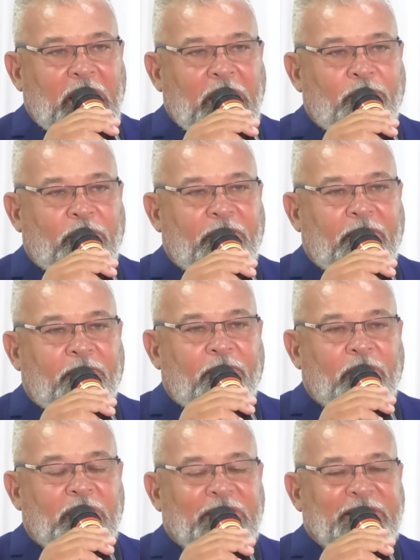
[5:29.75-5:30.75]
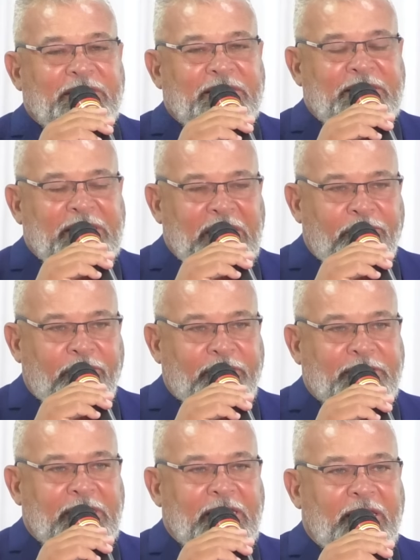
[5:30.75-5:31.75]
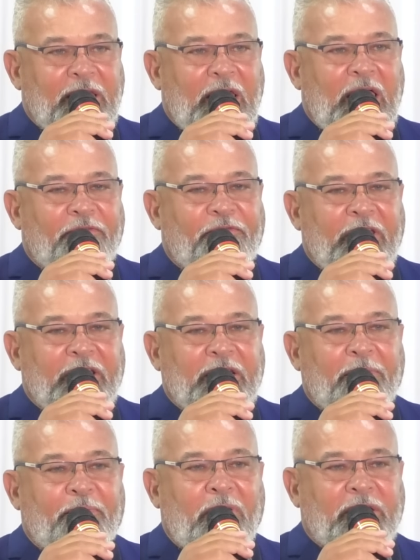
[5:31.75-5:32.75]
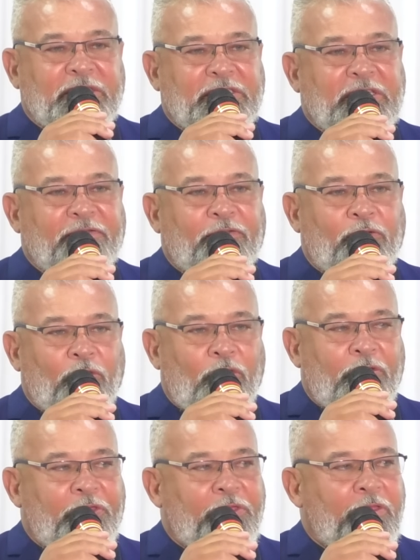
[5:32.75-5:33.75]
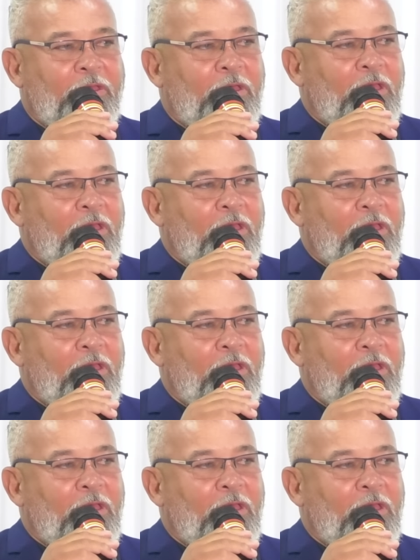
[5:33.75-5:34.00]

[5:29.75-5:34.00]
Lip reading: it would seriously affect the positive growth